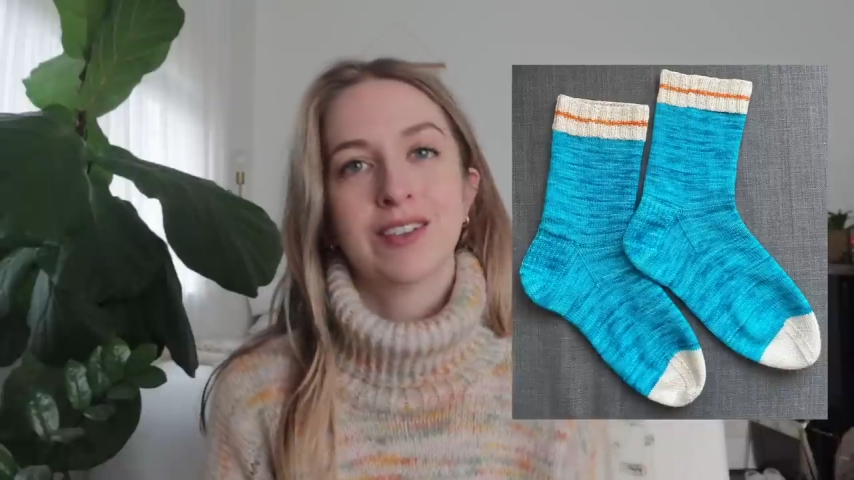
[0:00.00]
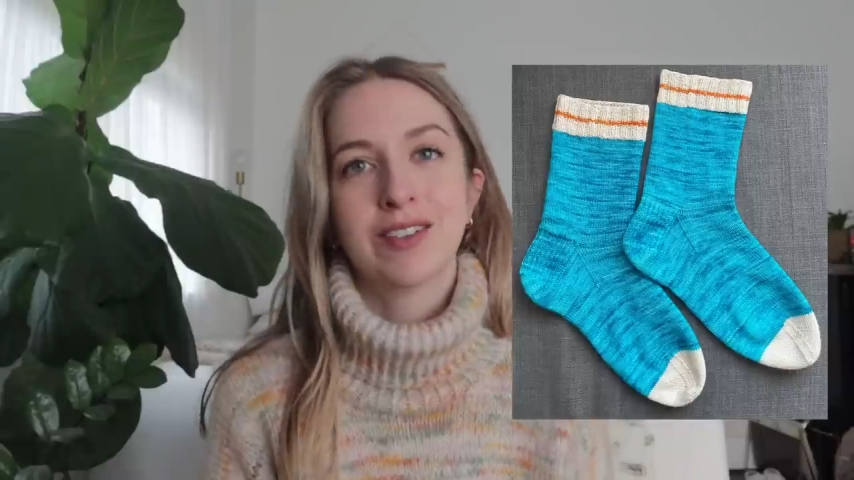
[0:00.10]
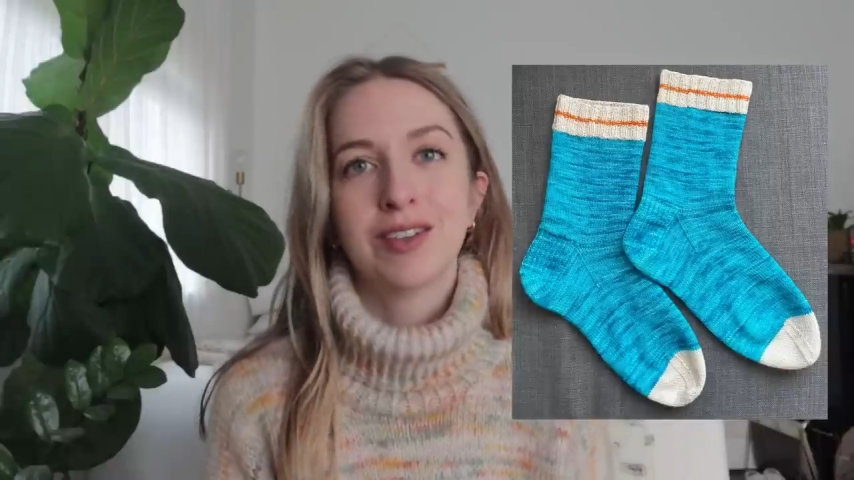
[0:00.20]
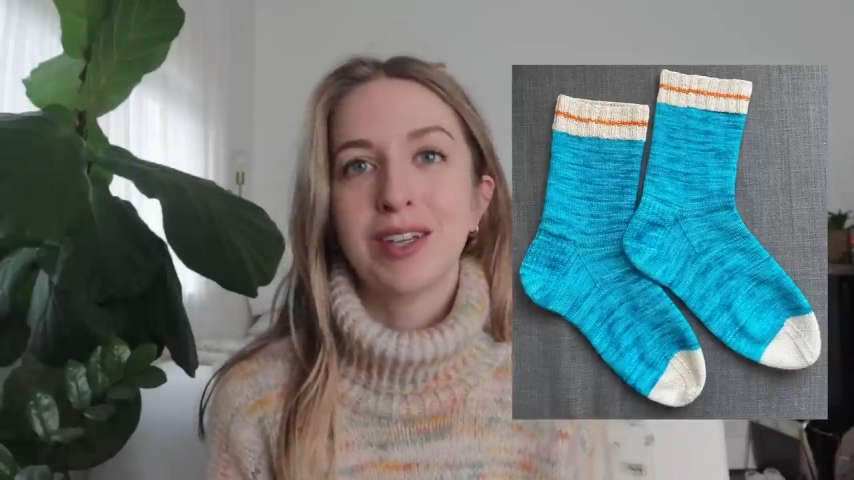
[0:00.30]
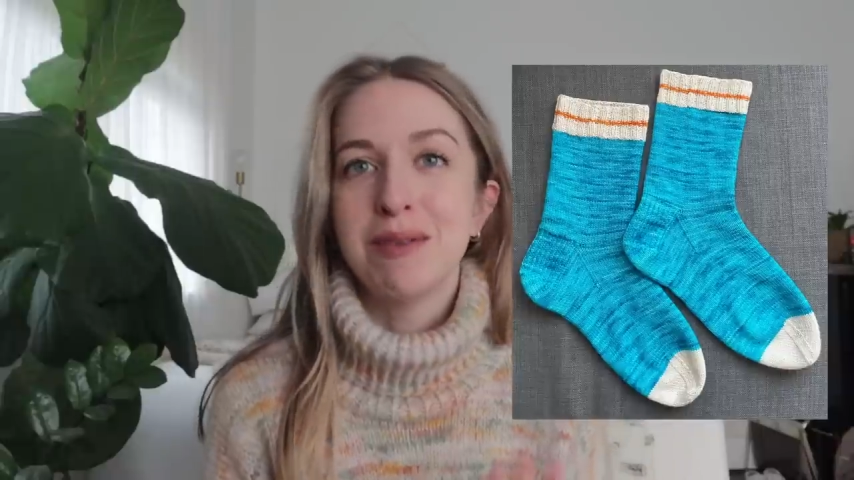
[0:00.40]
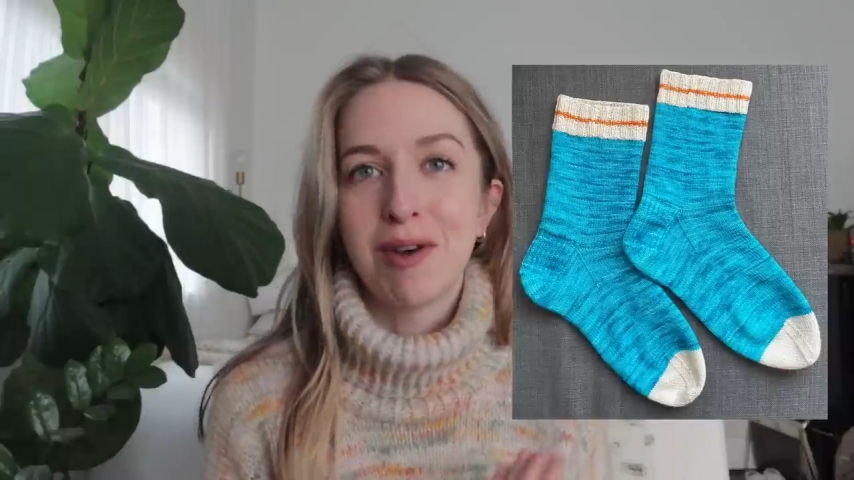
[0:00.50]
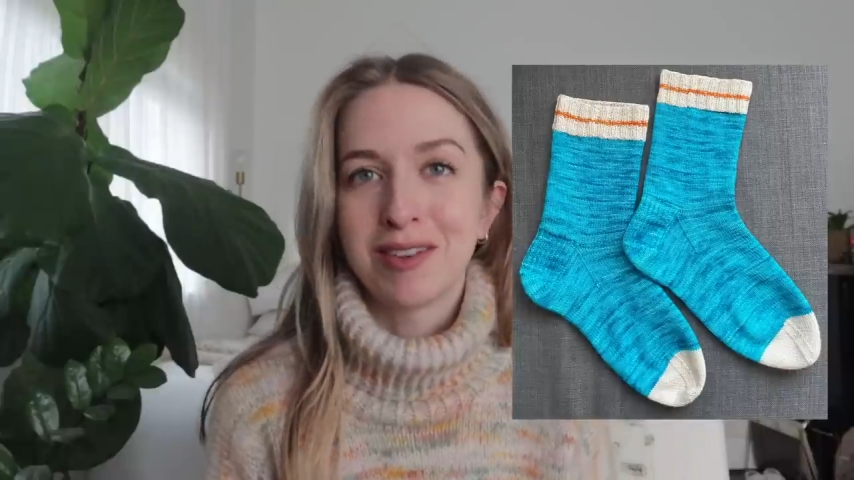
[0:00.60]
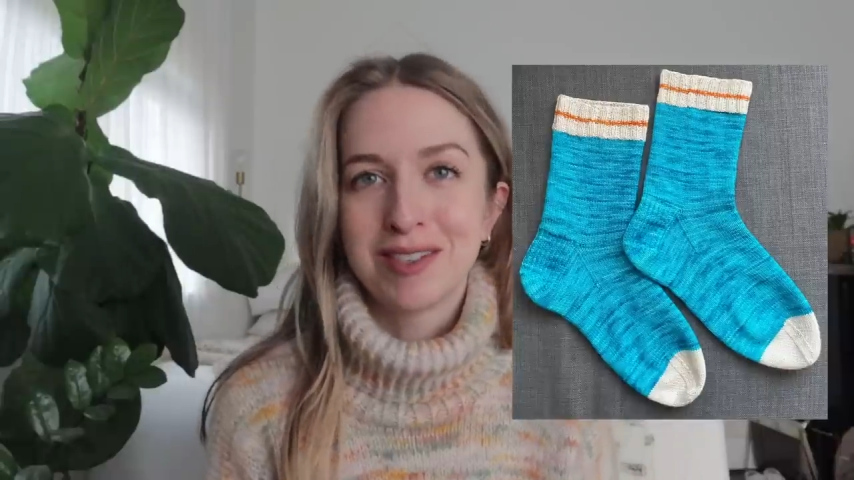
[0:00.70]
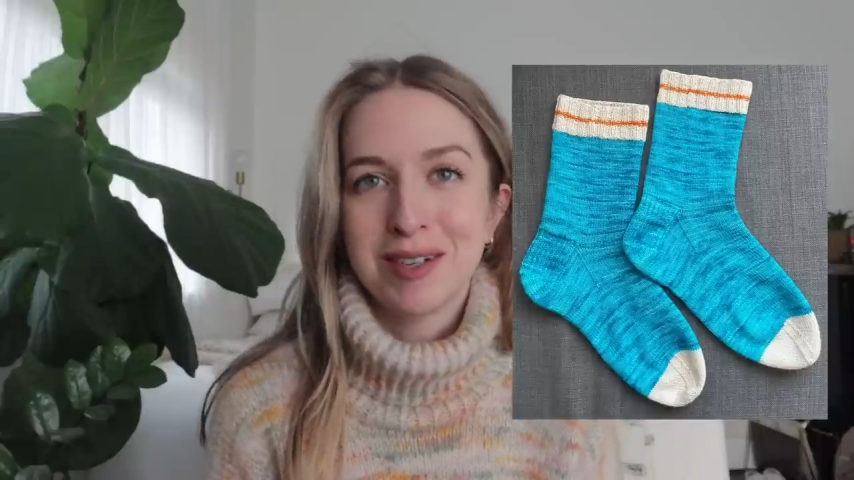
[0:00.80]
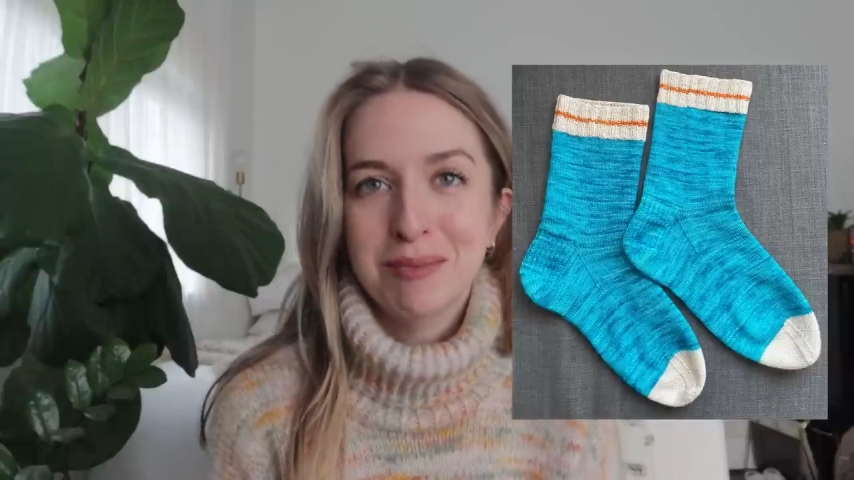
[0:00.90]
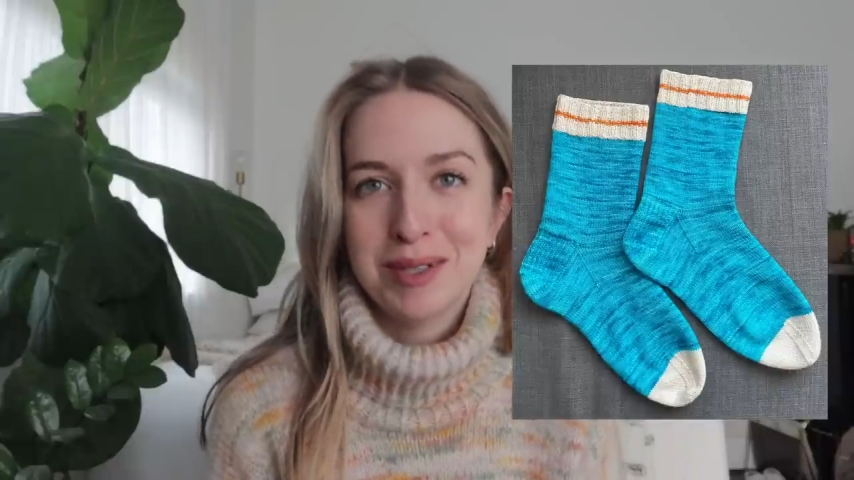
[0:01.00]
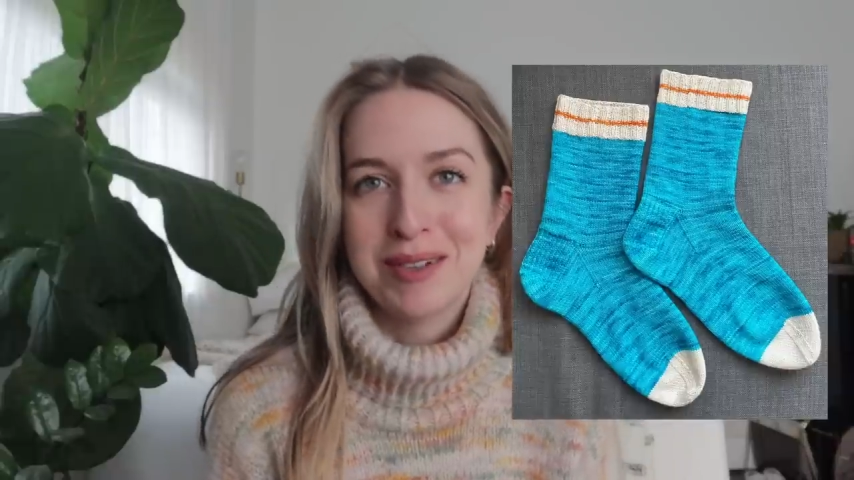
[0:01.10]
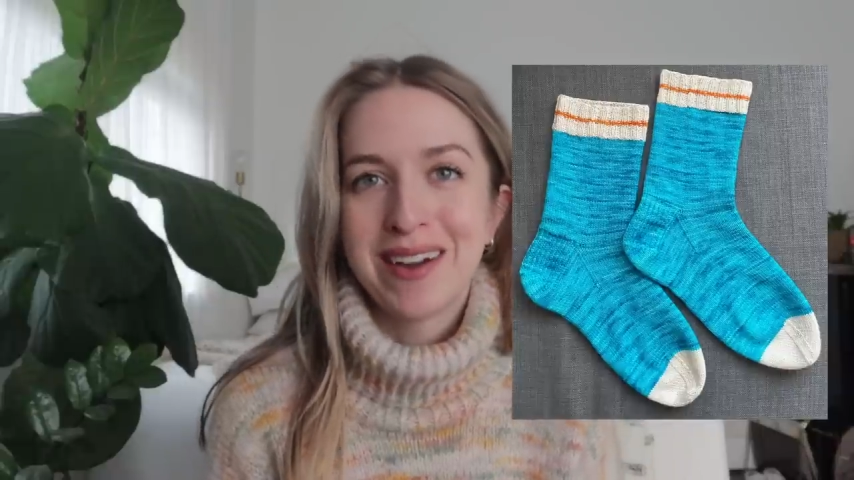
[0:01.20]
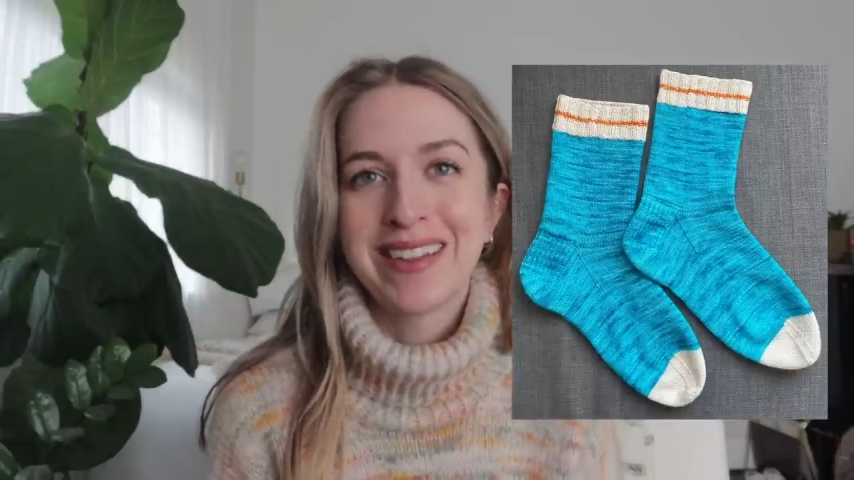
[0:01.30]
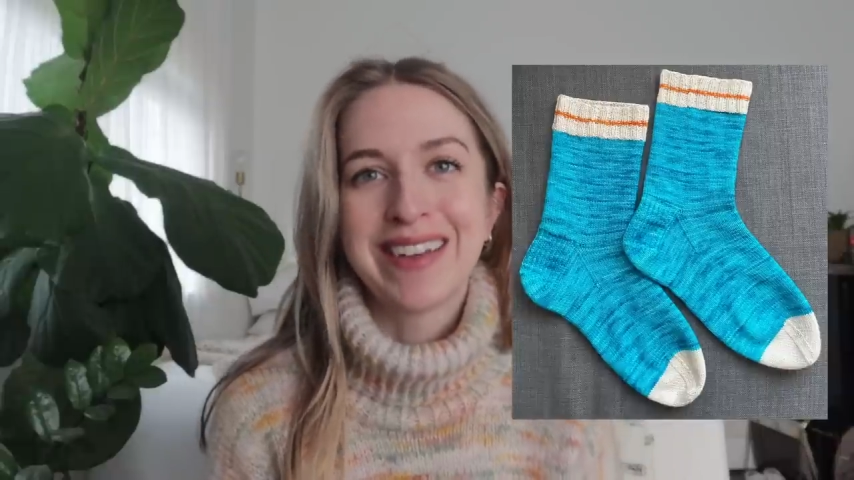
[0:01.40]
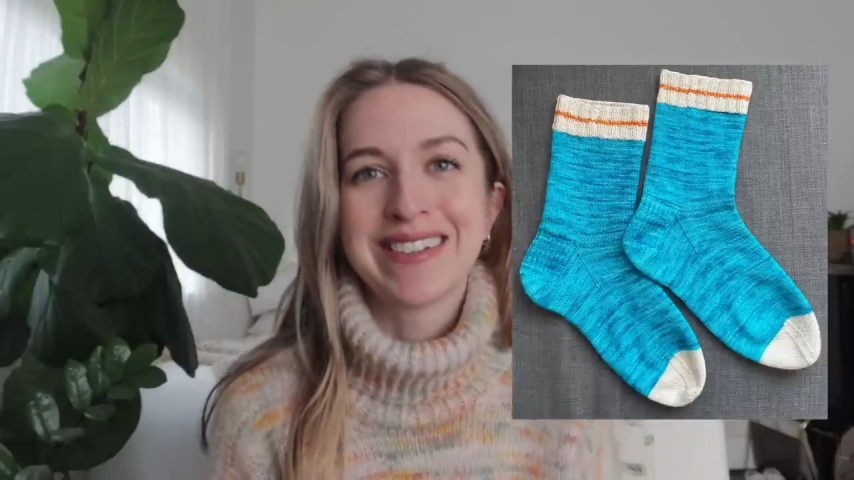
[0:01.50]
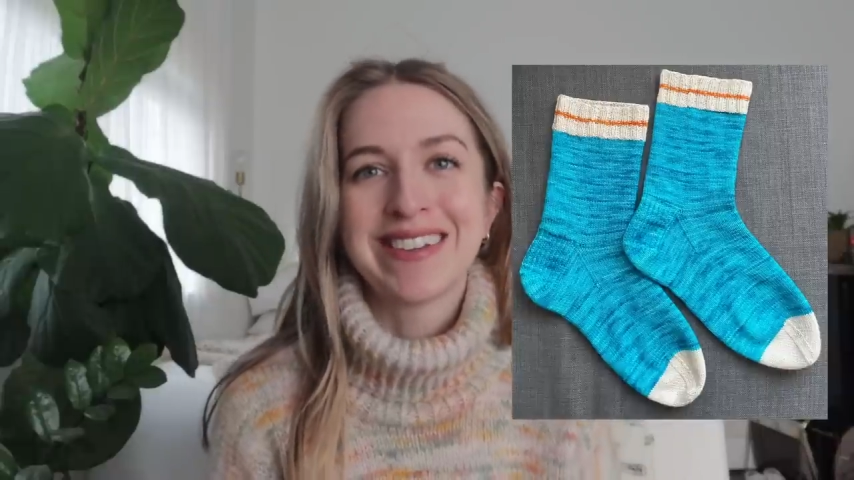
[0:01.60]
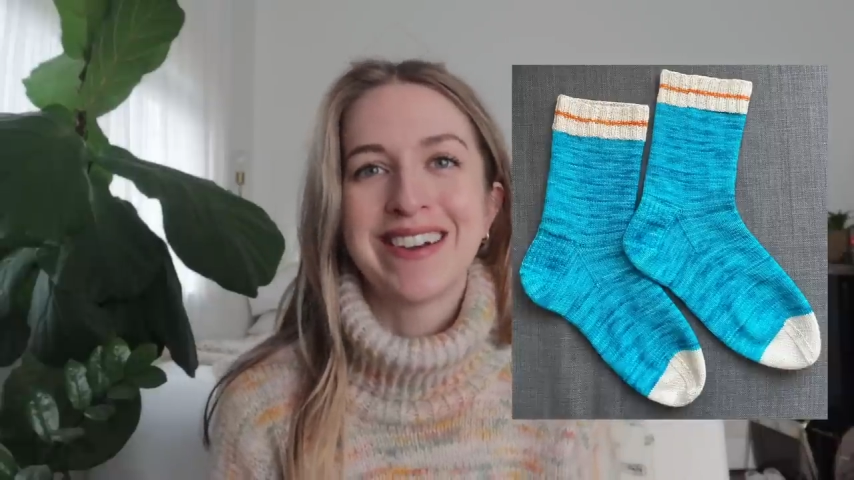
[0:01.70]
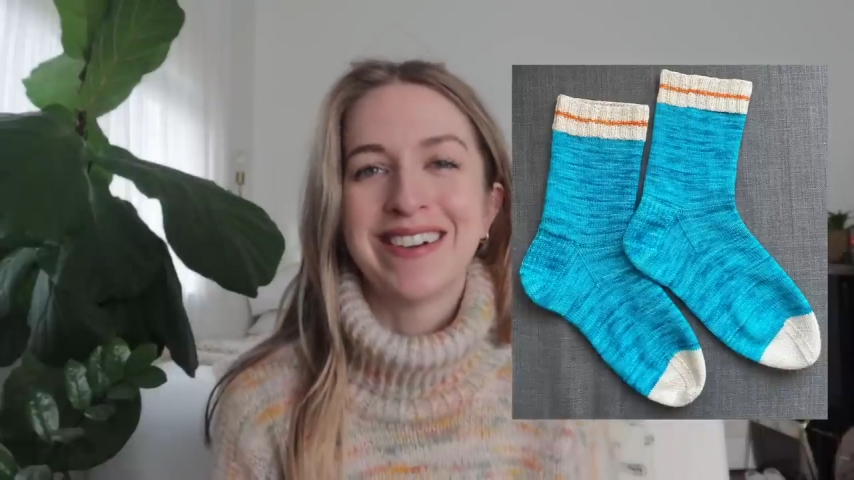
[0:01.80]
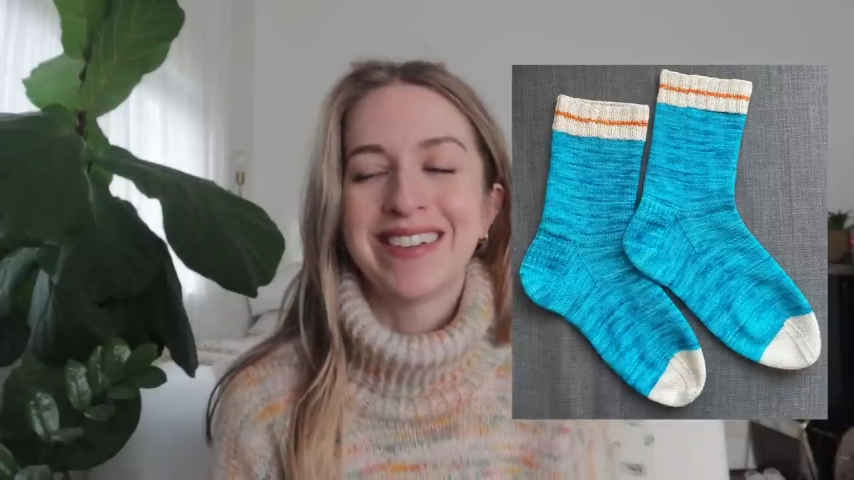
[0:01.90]
cookie monster blue, I like
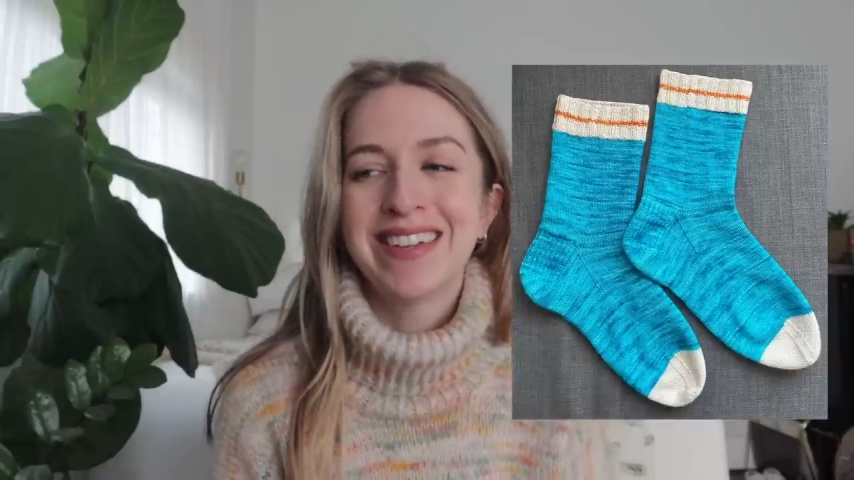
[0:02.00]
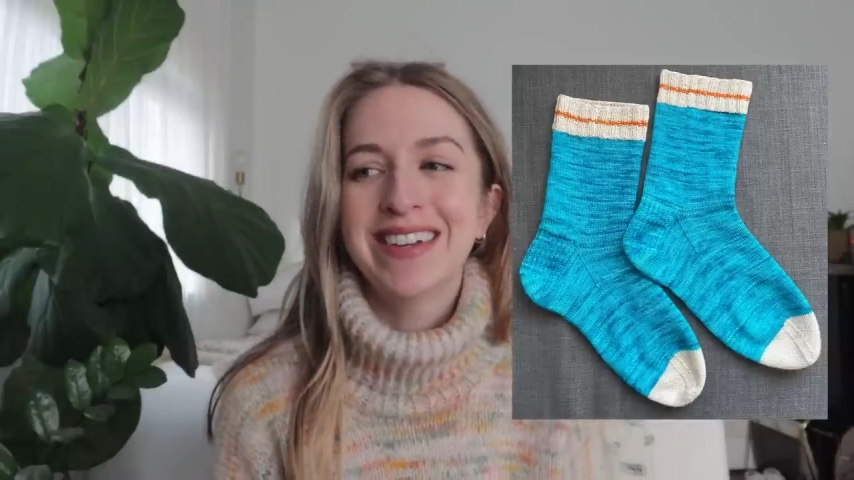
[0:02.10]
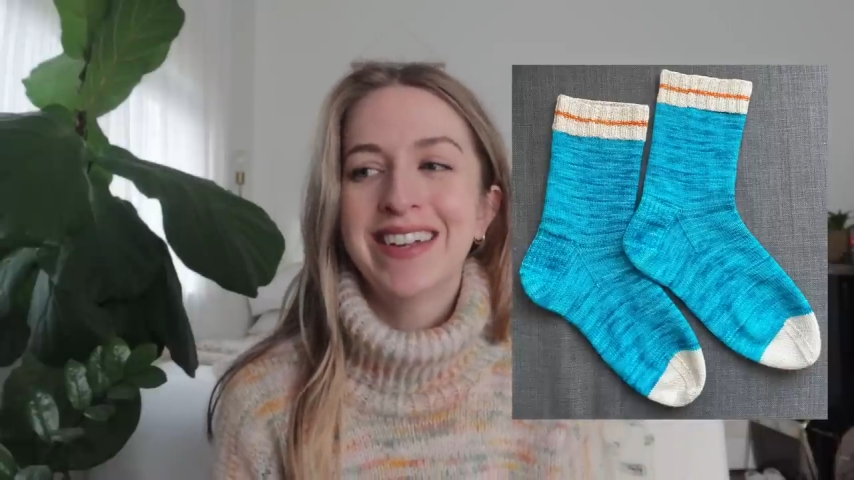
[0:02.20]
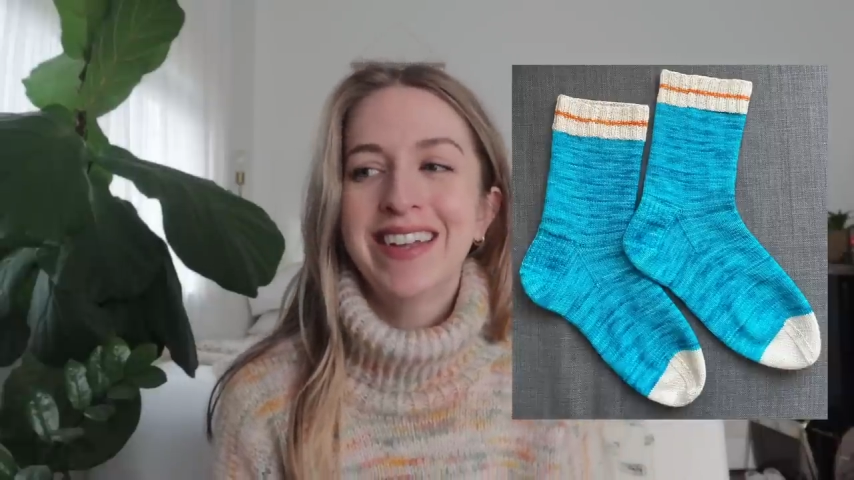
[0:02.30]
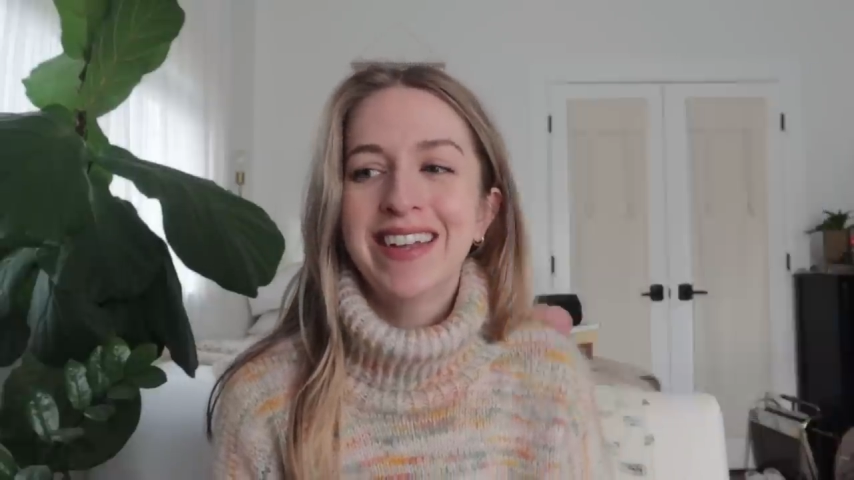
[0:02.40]
to call it,